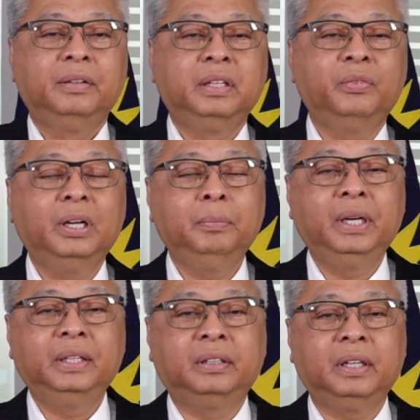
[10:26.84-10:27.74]

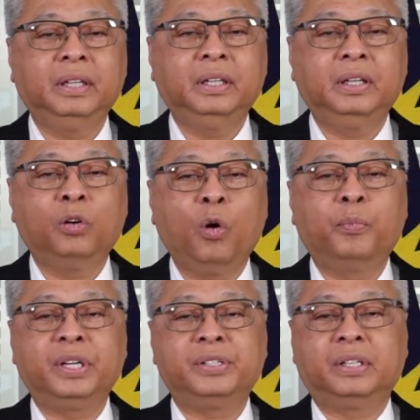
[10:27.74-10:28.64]
Civil-military
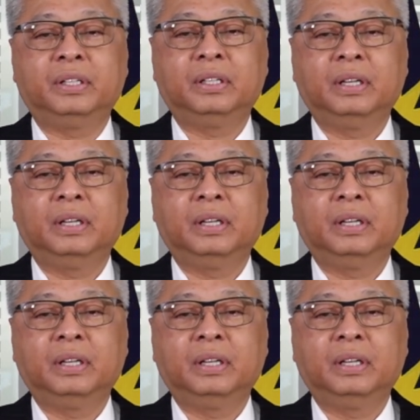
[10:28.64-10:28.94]
cooperation